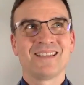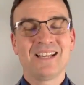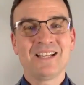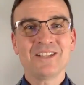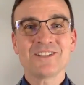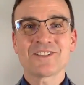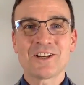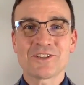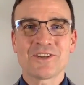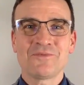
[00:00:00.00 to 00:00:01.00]
I'd like to
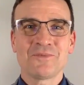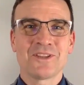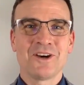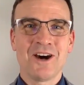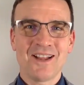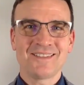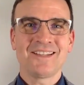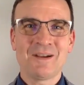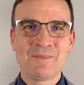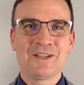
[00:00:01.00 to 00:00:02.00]
start us off with a hot
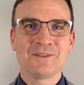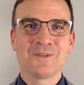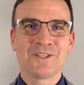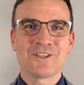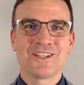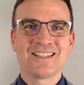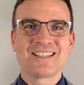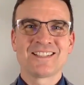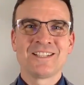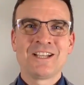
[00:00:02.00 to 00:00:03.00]
topic, which
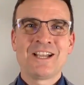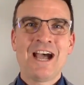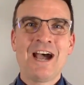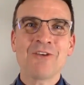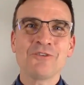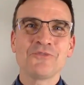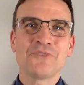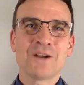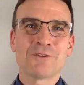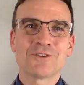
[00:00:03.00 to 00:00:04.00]
is how do
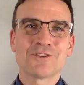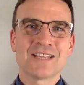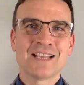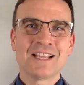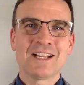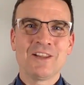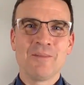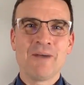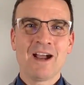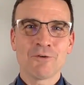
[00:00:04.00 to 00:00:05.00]
founders handle
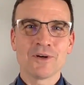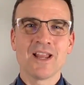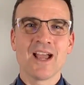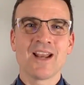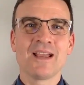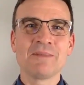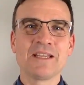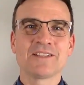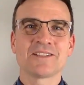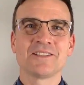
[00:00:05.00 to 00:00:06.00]
the power
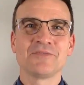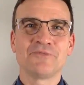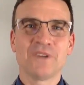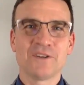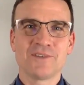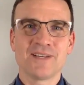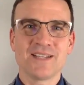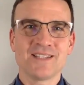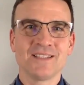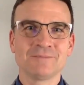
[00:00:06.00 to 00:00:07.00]
dynamics of
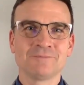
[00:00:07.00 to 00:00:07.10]
fundraising?